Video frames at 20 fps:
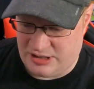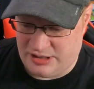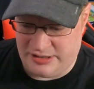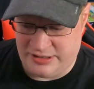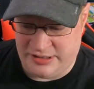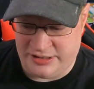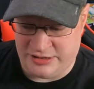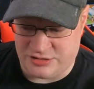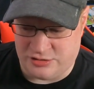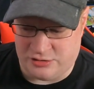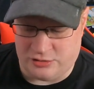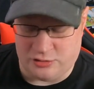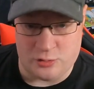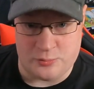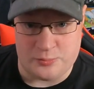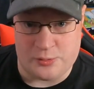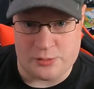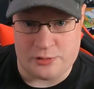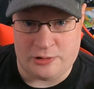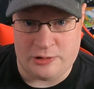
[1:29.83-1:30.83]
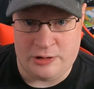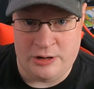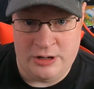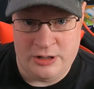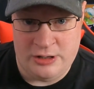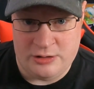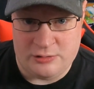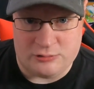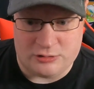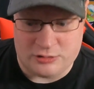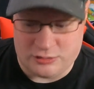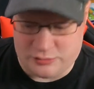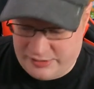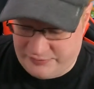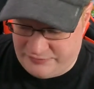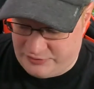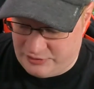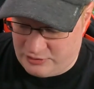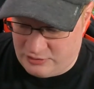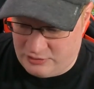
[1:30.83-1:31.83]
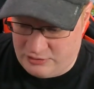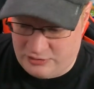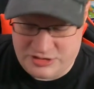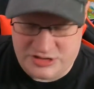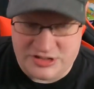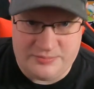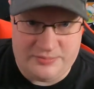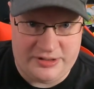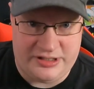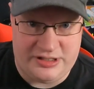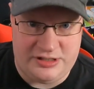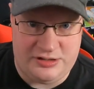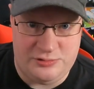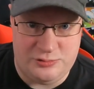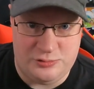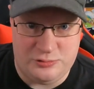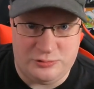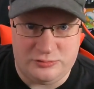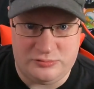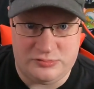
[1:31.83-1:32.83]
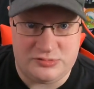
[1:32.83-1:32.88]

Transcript: an interloper or or a grifter or somebody who